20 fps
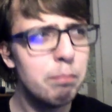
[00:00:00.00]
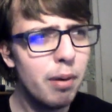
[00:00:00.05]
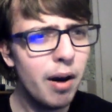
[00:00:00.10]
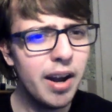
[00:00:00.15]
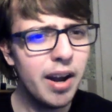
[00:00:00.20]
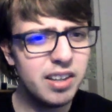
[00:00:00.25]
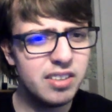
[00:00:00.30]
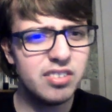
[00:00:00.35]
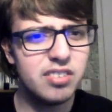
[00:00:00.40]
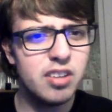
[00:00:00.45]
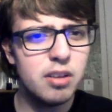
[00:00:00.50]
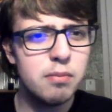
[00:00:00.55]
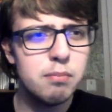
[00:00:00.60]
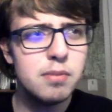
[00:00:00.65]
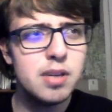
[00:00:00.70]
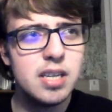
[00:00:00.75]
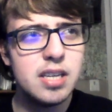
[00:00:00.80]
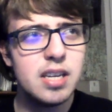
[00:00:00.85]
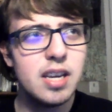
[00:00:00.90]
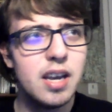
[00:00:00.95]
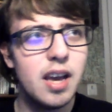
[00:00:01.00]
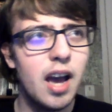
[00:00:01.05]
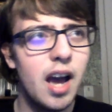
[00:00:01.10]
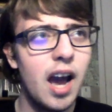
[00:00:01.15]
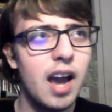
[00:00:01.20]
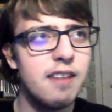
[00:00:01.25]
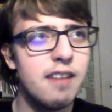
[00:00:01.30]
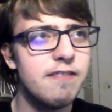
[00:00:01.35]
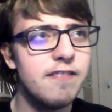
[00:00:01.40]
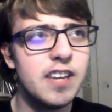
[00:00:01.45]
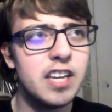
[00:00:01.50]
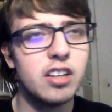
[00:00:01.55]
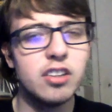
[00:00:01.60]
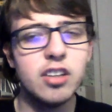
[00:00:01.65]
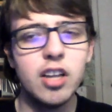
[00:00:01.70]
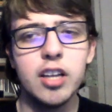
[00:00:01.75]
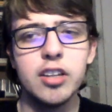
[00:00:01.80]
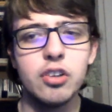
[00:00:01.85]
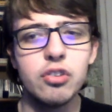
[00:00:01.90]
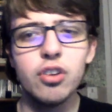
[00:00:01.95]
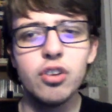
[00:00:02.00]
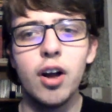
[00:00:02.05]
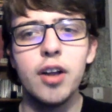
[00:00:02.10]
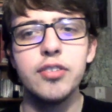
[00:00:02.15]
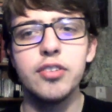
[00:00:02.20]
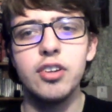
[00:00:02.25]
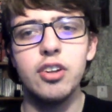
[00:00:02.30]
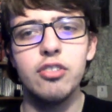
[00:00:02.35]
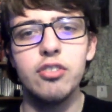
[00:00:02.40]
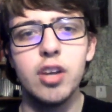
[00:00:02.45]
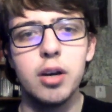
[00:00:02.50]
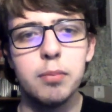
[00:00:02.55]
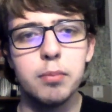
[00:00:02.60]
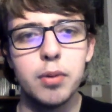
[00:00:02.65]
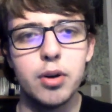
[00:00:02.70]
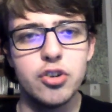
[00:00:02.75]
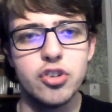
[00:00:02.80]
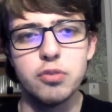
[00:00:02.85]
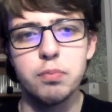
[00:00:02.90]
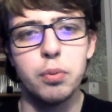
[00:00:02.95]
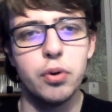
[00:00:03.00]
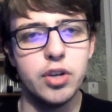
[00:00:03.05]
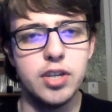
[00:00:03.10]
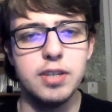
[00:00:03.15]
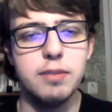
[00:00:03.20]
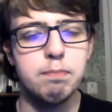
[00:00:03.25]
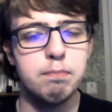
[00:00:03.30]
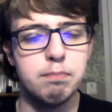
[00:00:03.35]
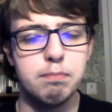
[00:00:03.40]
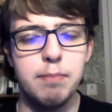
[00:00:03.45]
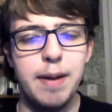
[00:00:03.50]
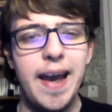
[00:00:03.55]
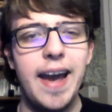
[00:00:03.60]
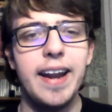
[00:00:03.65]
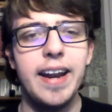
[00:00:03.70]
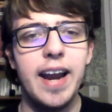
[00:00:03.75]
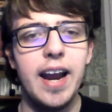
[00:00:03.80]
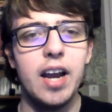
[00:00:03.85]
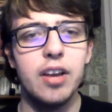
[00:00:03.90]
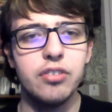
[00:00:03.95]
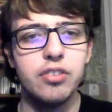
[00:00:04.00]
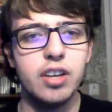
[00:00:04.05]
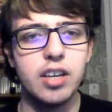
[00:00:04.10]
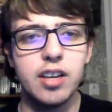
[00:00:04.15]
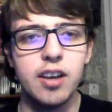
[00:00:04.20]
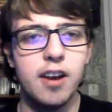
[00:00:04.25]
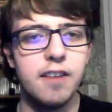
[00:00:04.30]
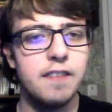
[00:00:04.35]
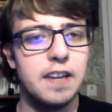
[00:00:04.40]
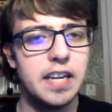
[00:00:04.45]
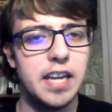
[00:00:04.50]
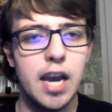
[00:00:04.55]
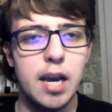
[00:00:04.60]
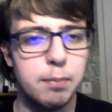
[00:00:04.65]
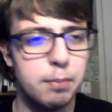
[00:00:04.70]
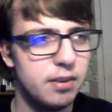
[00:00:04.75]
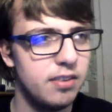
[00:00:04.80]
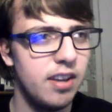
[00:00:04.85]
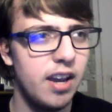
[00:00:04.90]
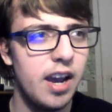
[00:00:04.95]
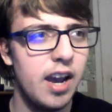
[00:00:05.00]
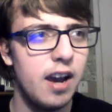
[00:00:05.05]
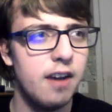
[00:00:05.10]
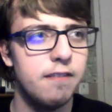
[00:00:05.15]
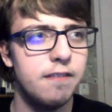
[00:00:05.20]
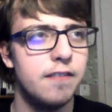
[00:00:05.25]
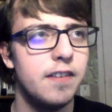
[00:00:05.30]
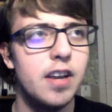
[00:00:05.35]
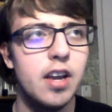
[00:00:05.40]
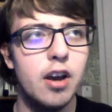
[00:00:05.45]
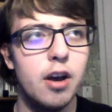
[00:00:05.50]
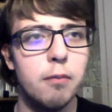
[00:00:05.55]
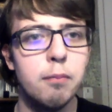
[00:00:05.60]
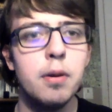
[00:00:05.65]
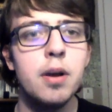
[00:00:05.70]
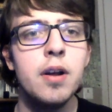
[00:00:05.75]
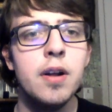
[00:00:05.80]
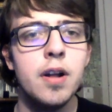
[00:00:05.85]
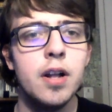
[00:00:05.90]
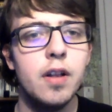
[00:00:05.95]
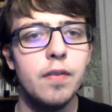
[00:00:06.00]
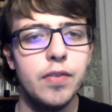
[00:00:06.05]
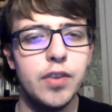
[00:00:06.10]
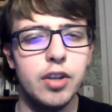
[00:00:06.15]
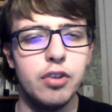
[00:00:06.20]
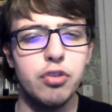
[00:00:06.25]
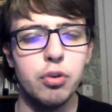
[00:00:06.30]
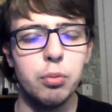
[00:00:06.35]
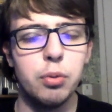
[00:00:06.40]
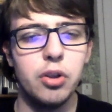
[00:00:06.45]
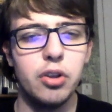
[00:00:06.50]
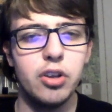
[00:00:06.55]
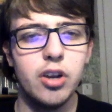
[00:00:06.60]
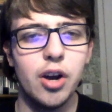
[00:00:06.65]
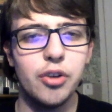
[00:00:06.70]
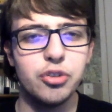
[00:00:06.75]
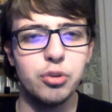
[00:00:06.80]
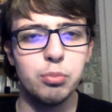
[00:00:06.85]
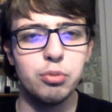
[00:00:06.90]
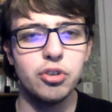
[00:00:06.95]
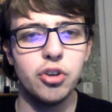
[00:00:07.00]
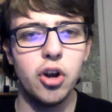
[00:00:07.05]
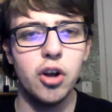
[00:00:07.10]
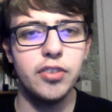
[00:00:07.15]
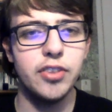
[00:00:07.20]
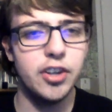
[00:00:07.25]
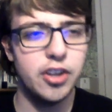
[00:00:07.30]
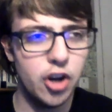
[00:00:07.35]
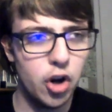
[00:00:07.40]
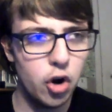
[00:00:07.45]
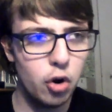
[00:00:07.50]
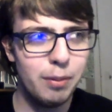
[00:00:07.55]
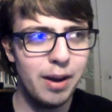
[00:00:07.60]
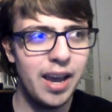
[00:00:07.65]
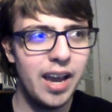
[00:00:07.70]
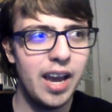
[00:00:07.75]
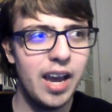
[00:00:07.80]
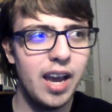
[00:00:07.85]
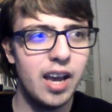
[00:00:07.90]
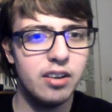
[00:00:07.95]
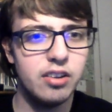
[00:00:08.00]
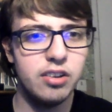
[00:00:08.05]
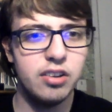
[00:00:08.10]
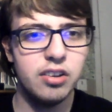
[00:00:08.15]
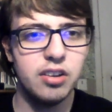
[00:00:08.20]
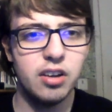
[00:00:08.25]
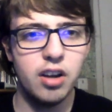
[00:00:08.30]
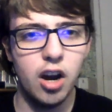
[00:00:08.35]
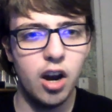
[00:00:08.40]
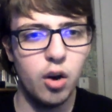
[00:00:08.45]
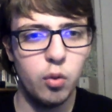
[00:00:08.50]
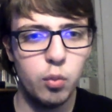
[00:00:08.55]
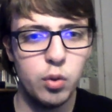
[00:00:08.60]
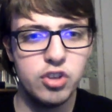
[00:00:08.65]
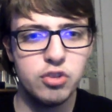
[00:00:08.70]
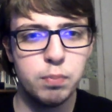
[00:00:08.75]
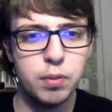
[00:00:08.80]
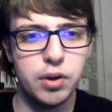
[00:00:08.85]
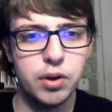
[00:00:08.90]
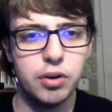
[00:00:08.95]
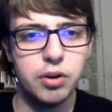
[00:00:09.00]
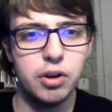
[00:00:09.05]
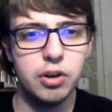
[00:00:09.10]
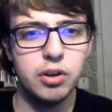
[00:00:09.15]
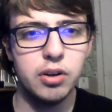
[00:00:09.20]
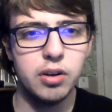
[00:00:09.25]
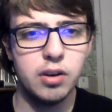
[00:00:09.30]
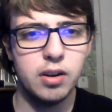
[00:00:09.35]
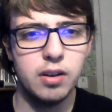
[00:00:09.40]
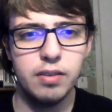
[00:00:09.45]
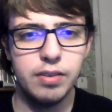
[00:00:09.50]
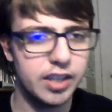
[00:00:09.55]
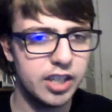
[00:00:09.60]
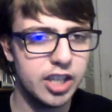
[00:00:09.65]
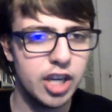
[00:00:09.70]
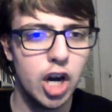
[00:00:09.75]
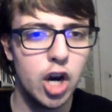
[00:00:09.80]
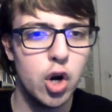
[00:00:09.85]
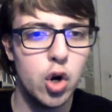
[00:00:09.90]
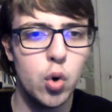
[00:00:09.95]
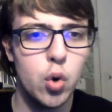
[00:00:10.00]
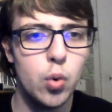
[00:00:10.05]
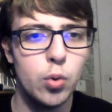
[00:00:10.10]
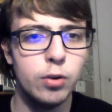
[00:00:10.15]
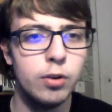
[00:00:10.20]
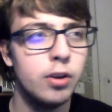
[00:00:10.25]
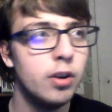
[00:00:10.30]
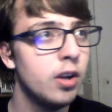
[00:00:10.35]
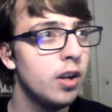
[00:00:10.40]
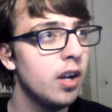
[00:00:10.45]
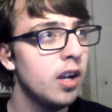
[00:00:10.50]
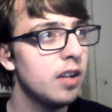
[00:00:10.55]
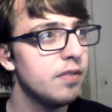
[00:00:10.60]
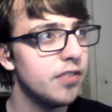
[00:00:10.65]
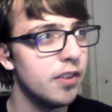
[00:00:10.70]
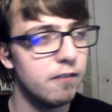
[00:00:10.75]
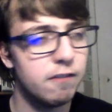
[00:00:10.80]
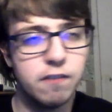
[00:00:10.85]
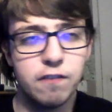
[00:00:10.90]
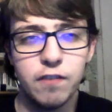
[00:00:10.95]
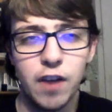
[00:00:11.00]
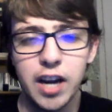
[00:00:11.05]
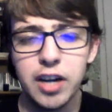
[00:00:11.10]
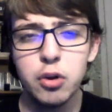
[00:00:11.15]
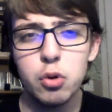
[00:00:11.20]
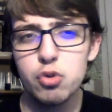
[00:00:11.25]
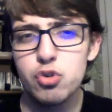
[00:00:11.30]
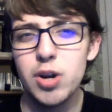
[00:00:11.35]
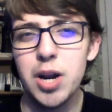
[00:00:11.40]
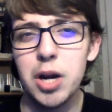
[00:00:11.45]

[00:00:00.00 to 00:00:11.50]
But, to me, I think a lot of the songs in this album are just pretty badass. Like, I think Epitaph is a really awesome song. The Nomad, Whisper, The Code, the final